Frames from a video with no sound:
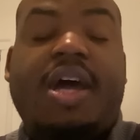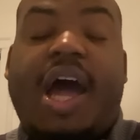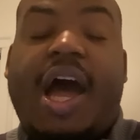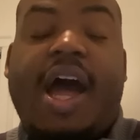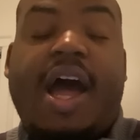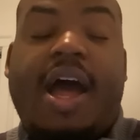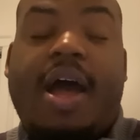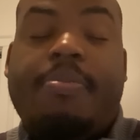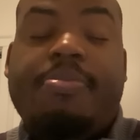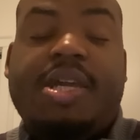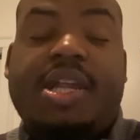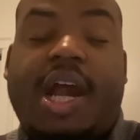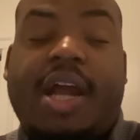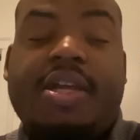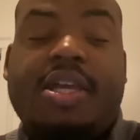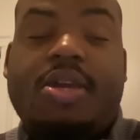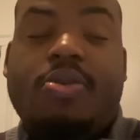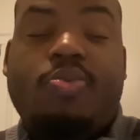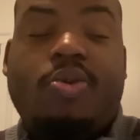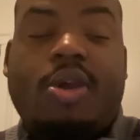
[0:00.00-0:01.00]
I mean, I
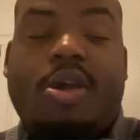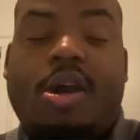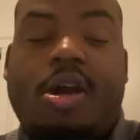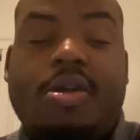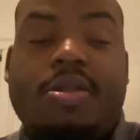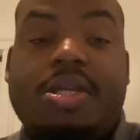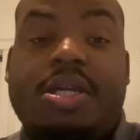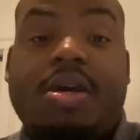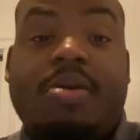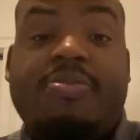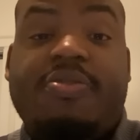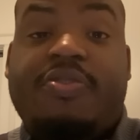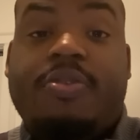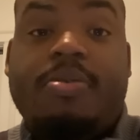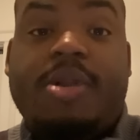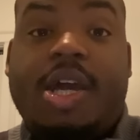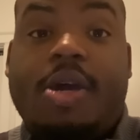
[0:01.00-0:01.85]
get where Carly coming from.